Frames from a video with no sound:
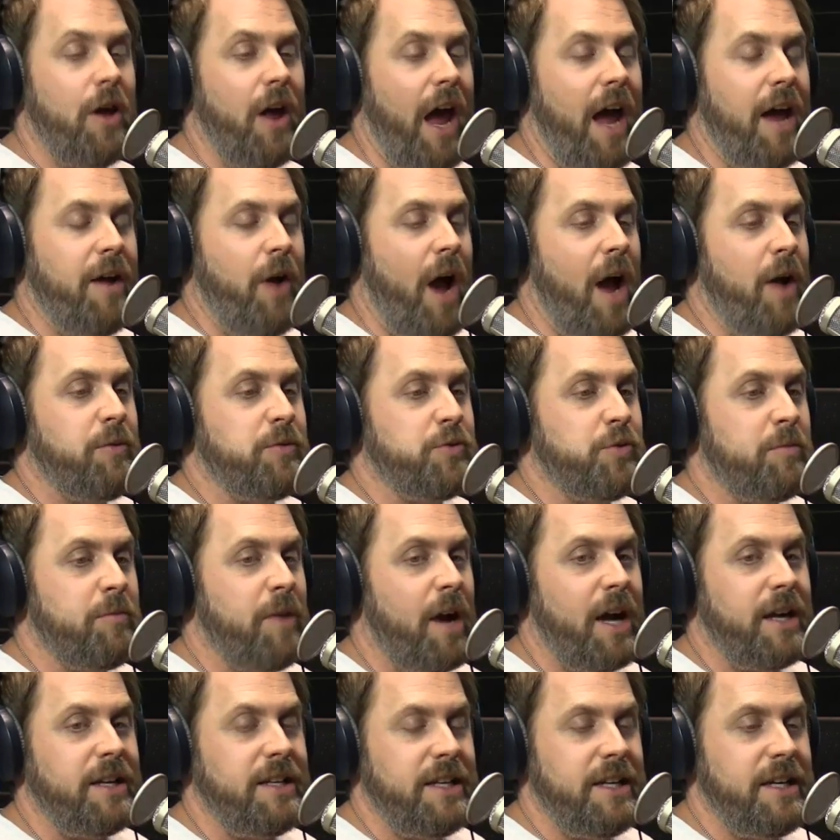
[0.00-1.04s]
I, I was
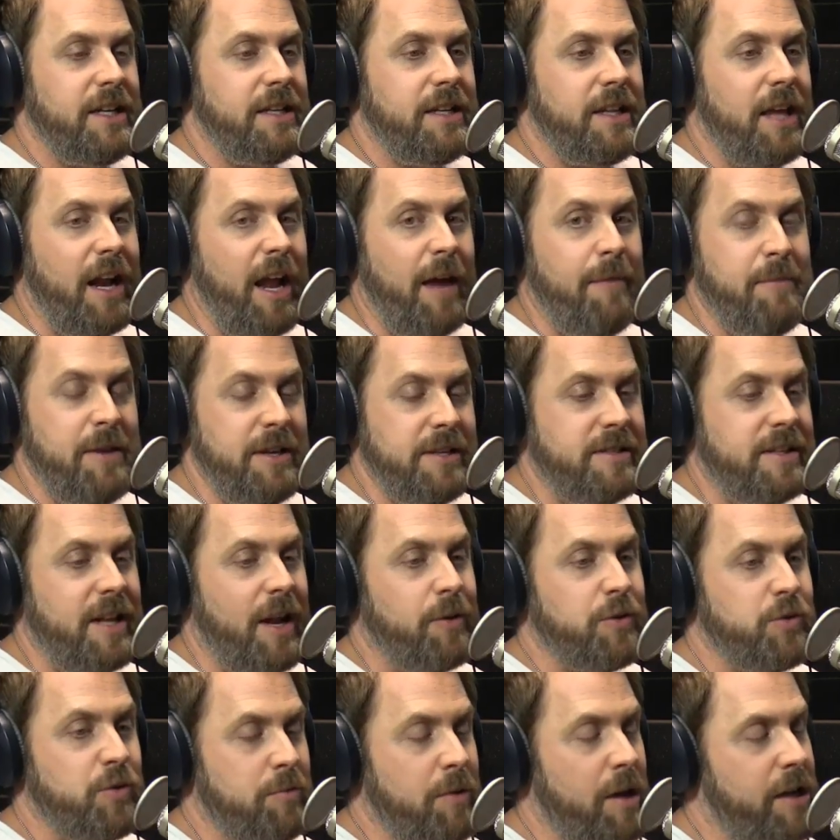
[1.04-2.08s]
reminded, and I missed it. I
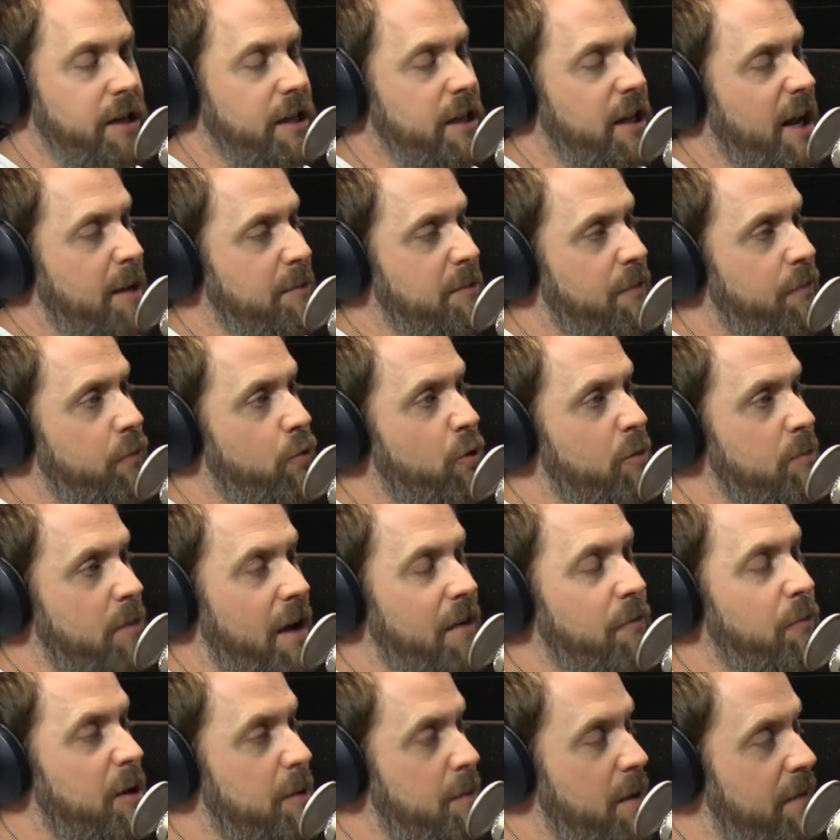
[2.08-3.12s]
was reminded the night before. My
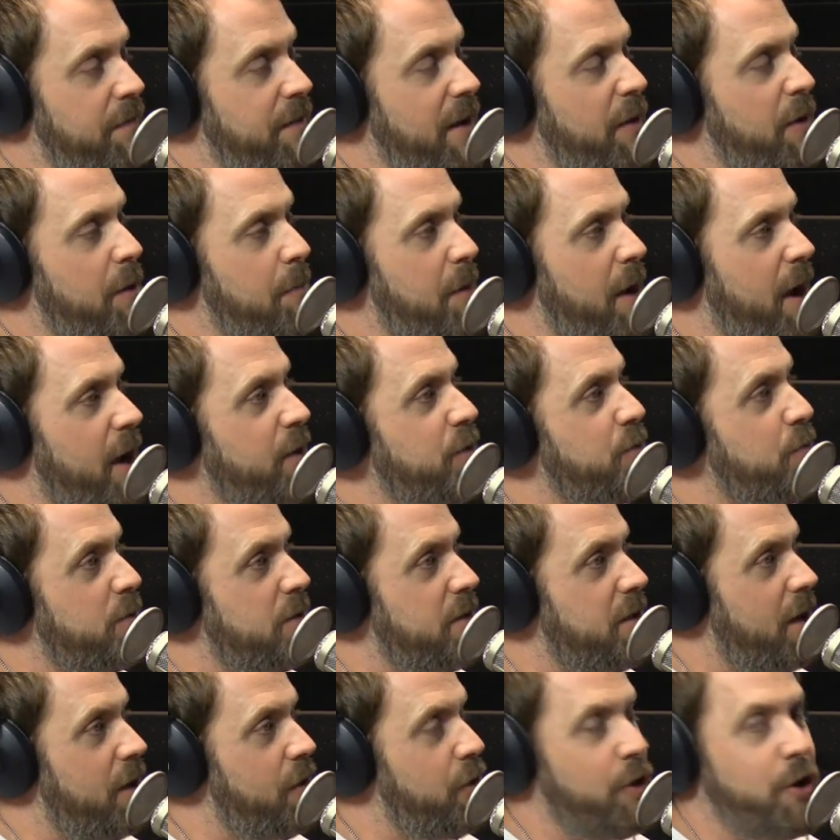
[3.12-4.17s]
one of my favorite bands was
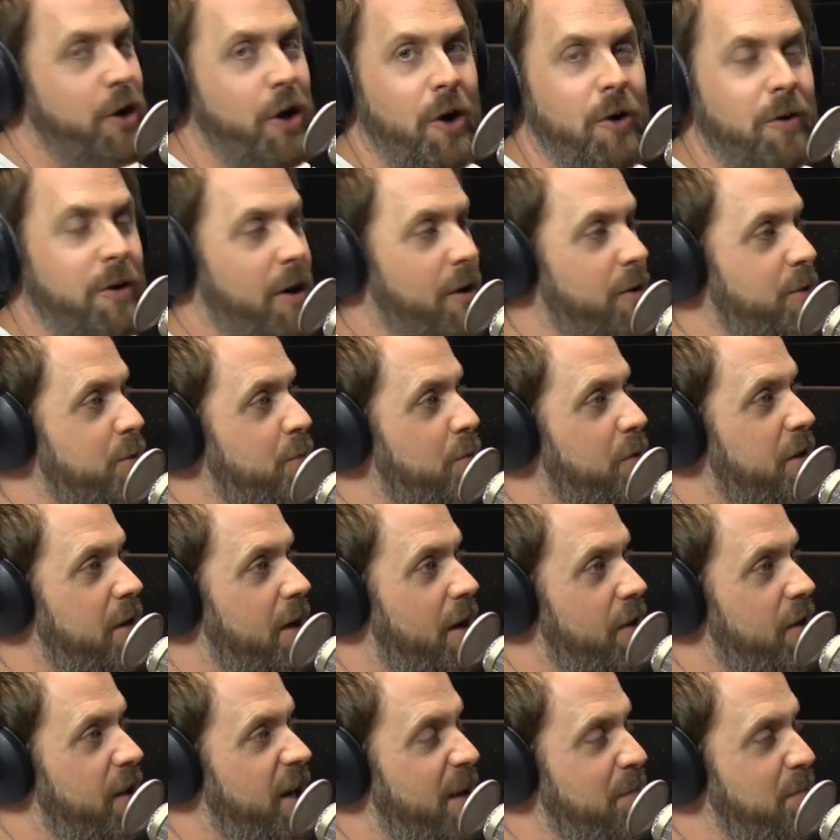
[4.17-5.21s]
there. The Go Go's were
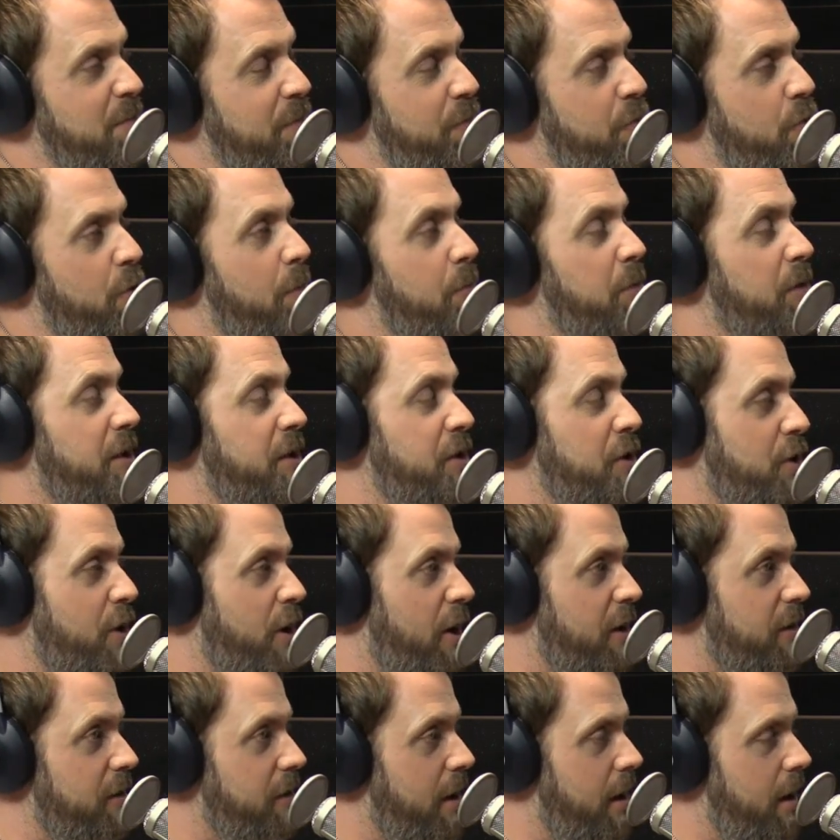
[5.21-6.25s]
there the night before. Belinda
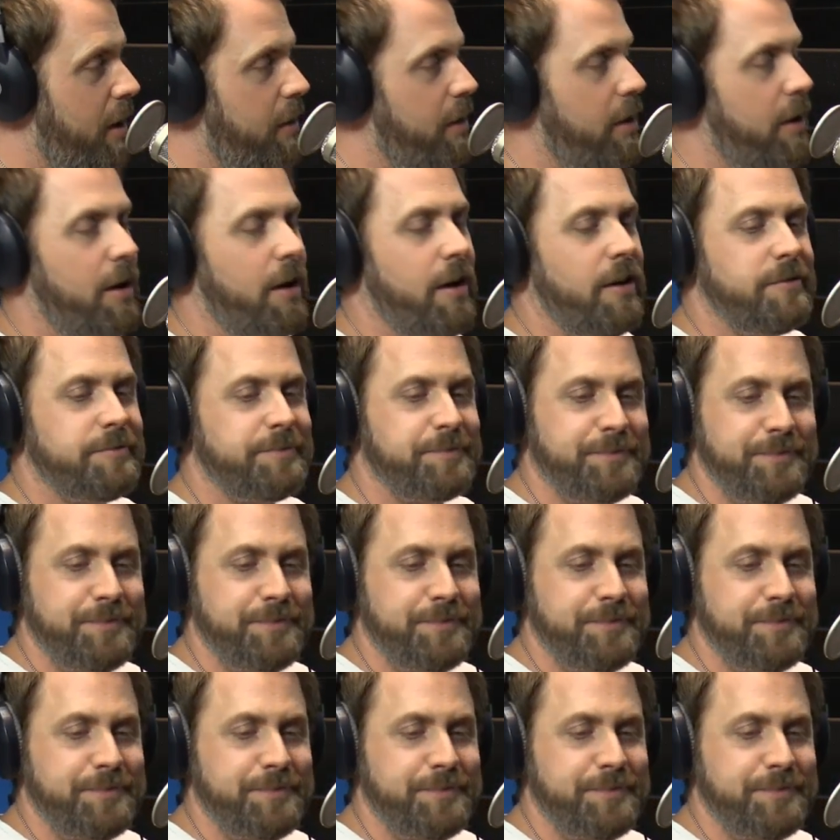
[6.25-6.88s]
Carlisle. Yep, yep.